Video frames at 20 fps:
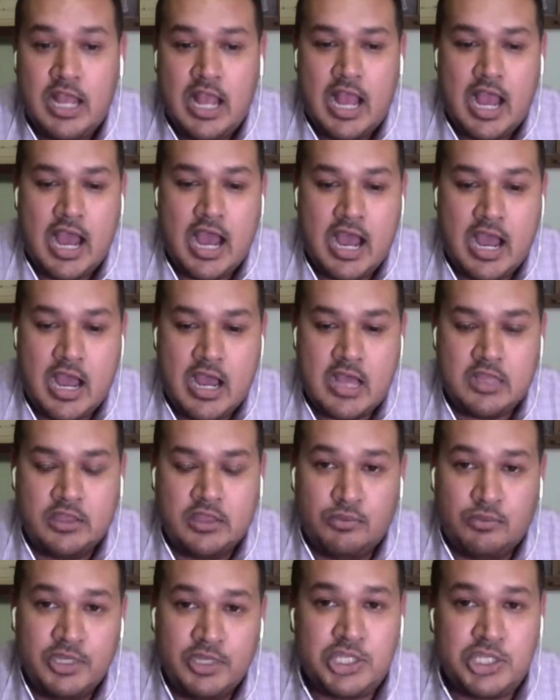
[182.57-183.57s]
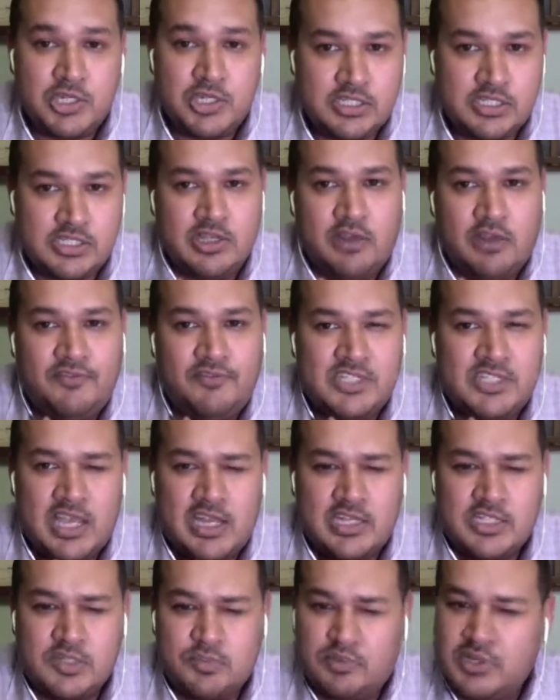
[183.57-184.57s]
The region itself is
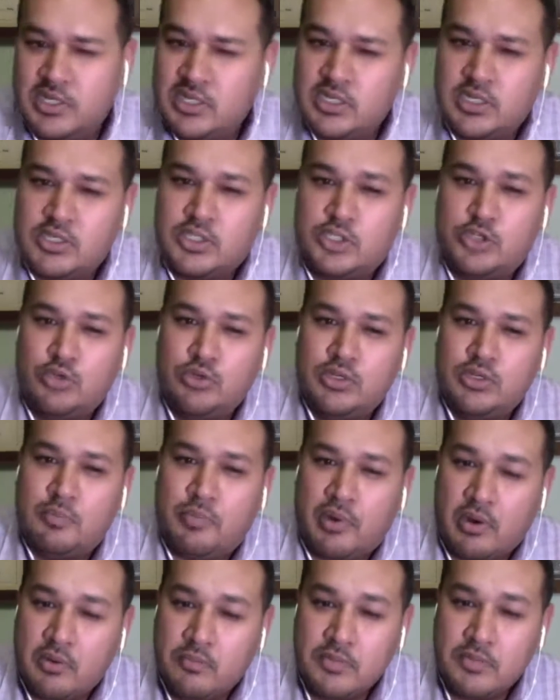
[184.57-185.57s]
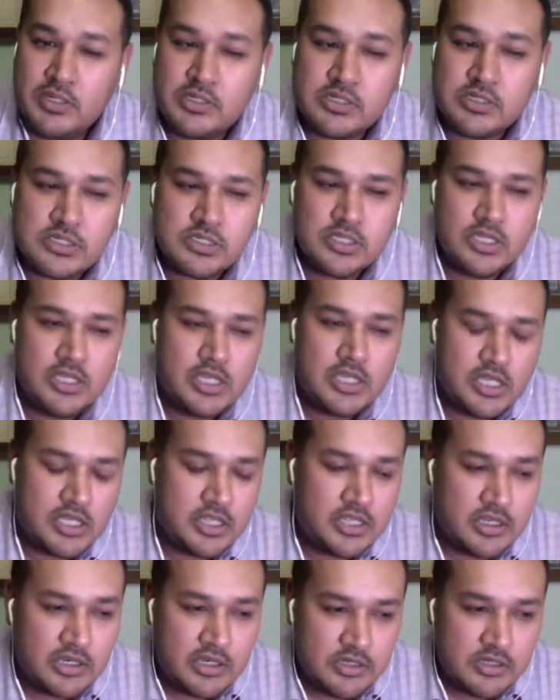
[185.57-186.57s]
kind of split into two departments.
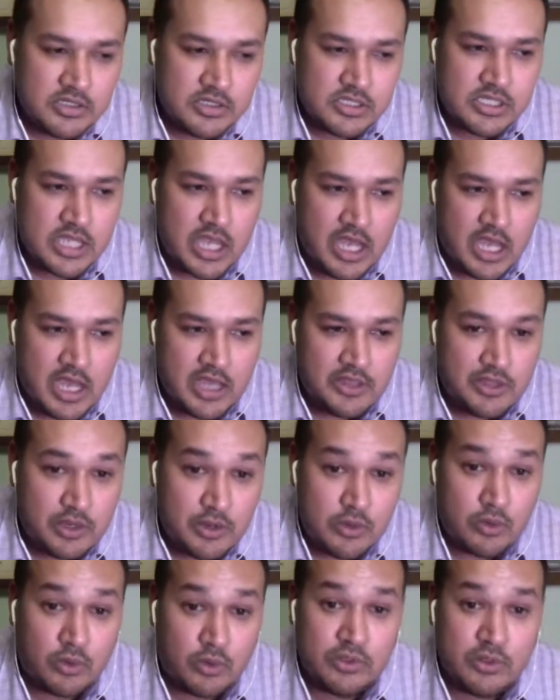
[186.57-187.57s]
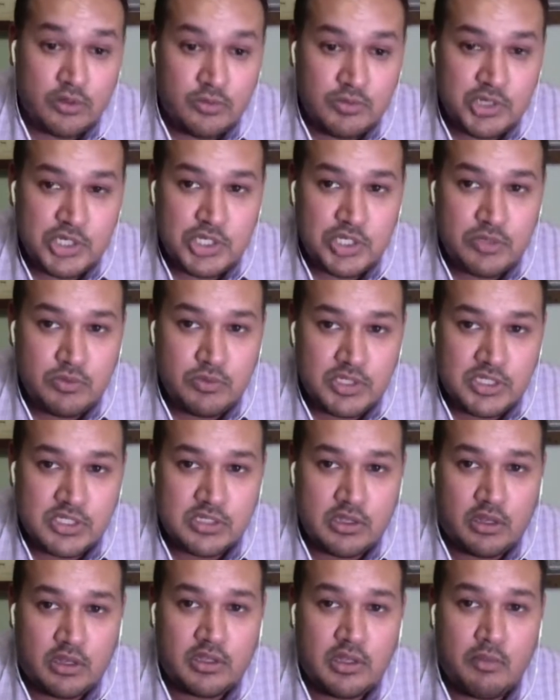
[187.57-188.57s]
There's the northern region, which is
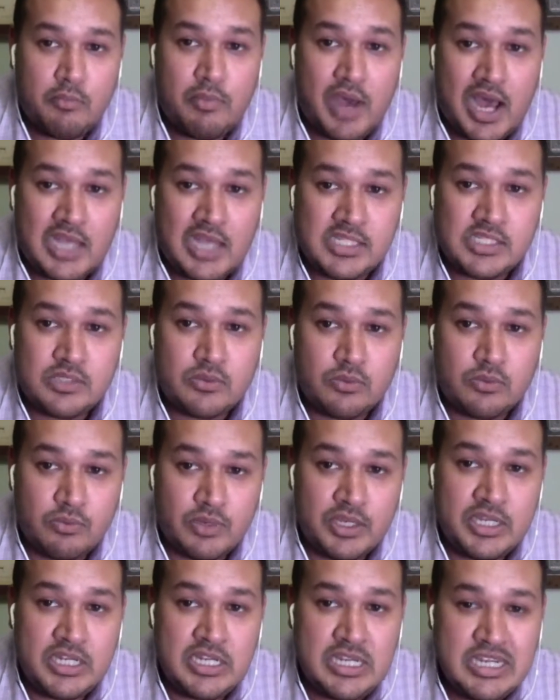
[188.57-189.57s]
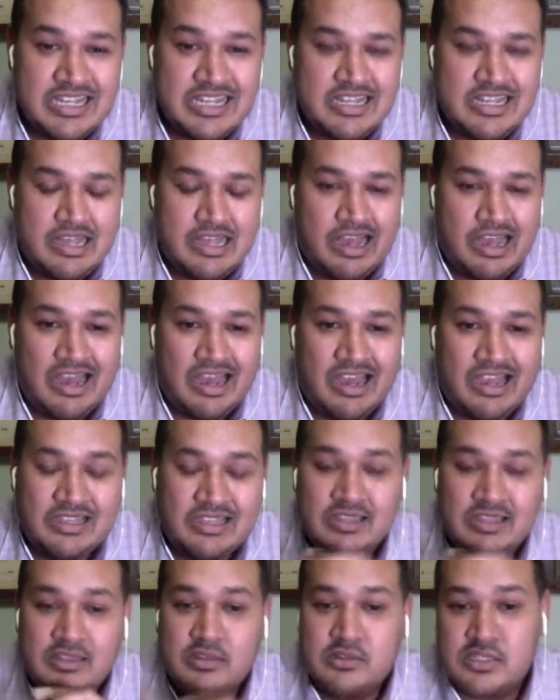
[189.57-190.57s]
called the Basse-Rhin. And
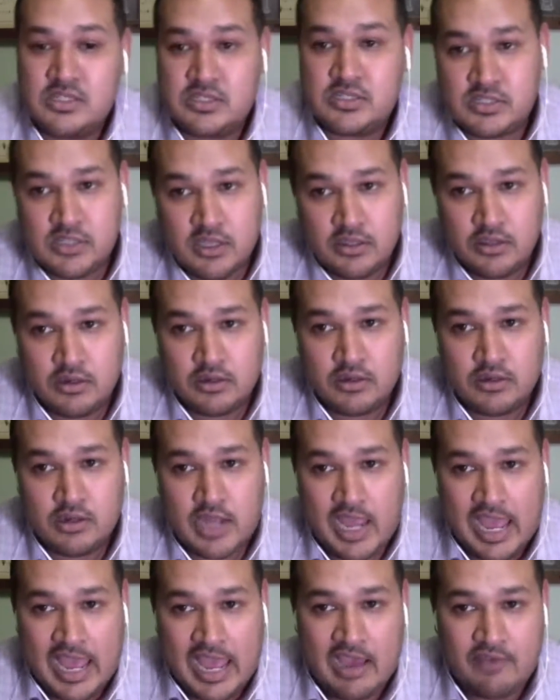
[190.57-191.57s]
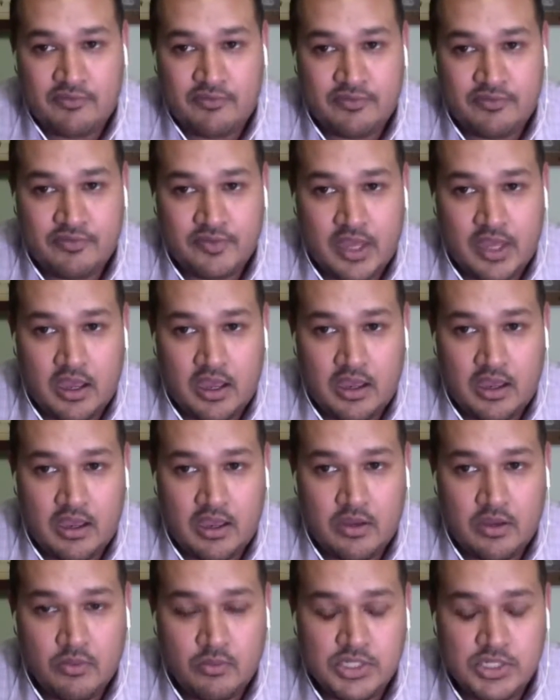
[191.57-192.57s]
then there's the southern half,
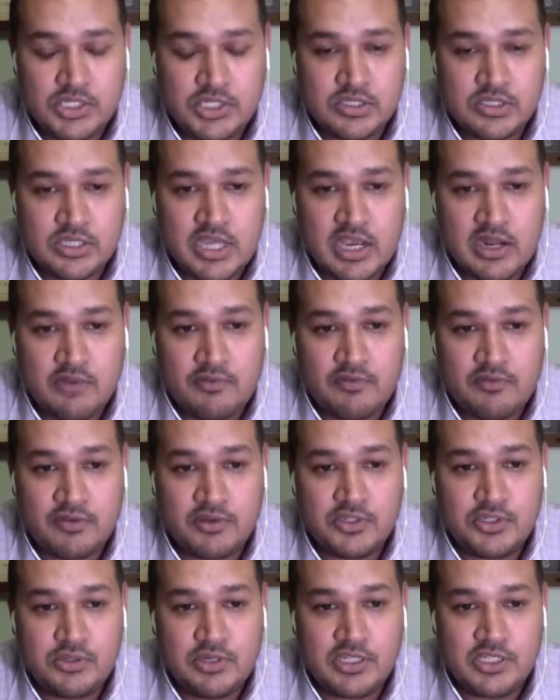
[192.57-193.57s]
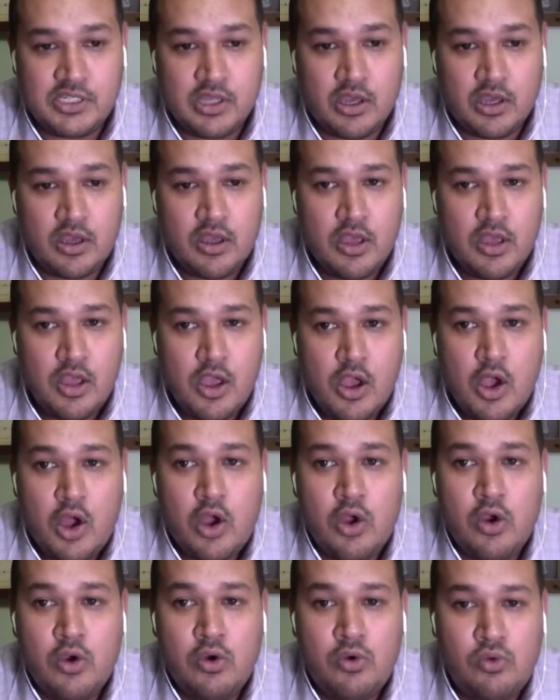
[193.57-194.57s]
which is kind of referred to as the
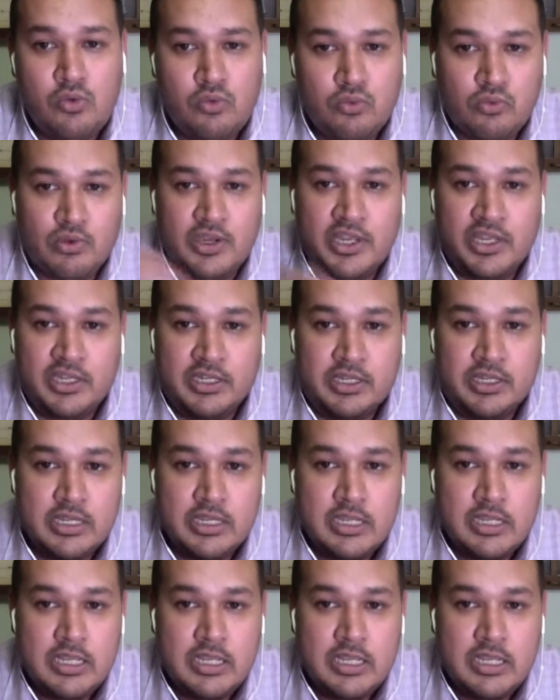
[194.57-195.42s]
Haut-Rhin.